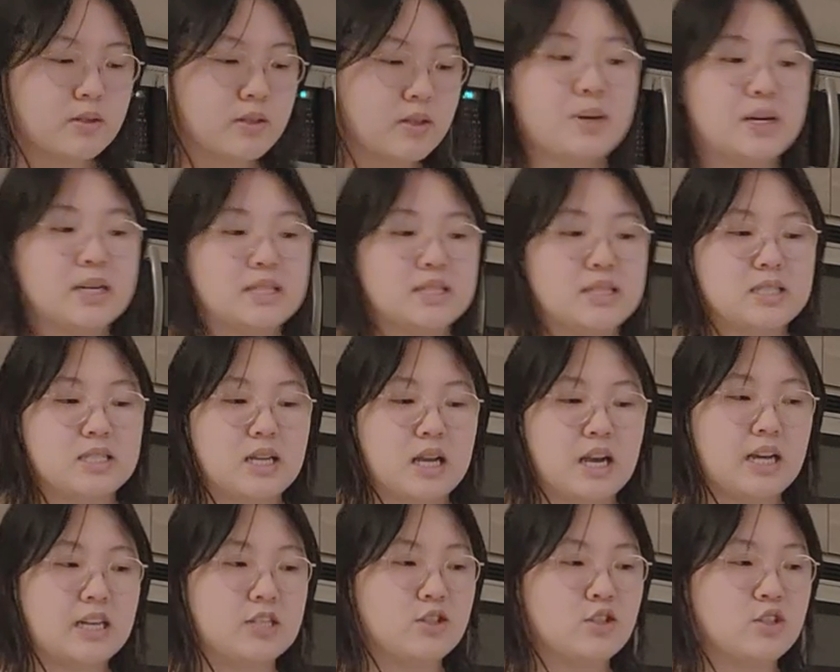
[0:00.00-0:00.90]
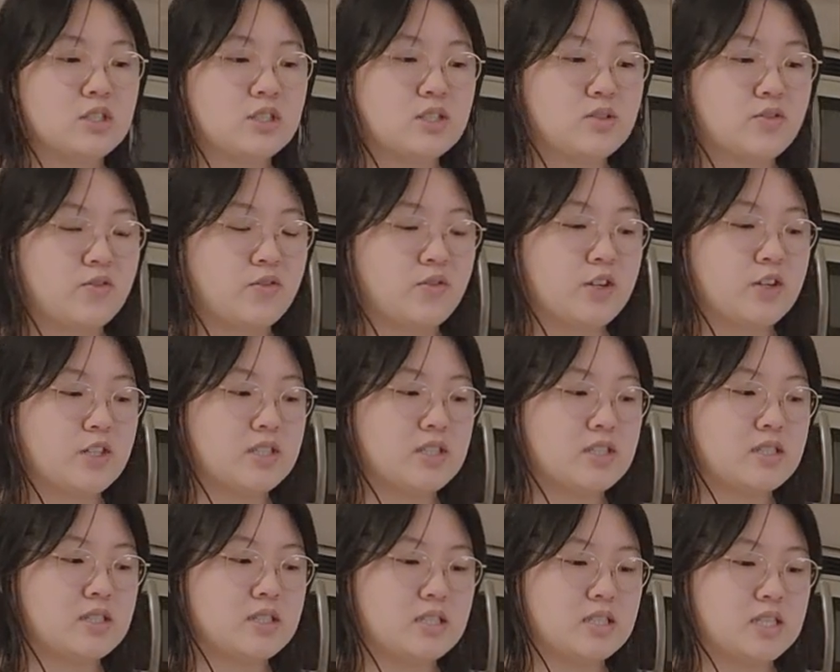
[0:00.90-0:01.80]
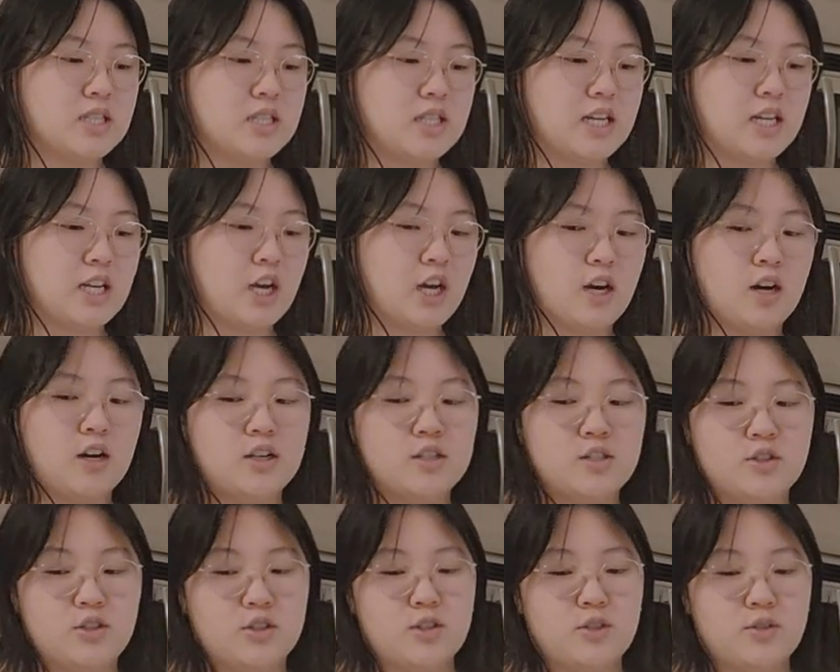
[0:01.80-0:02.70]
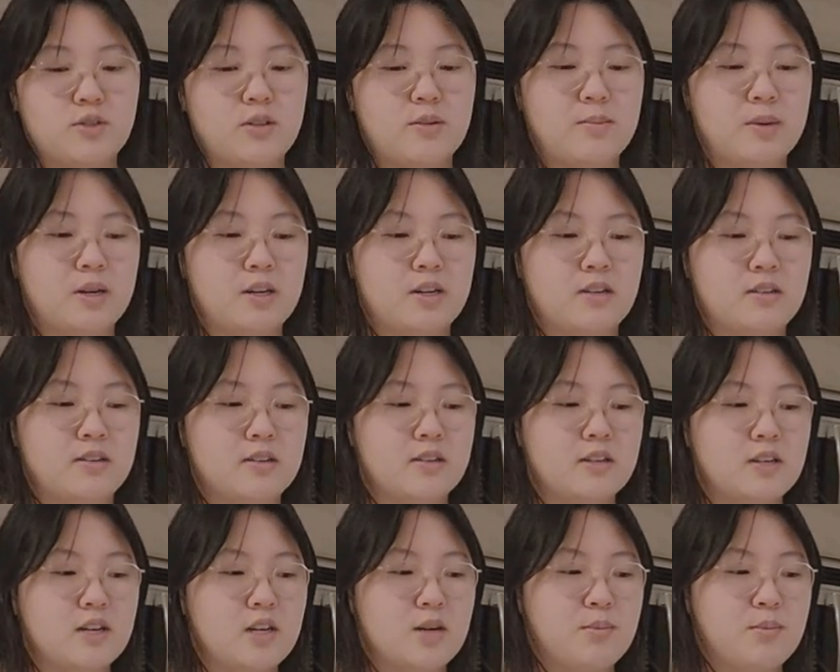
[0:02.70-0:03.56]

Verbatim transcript: But I just first need to like undo them all.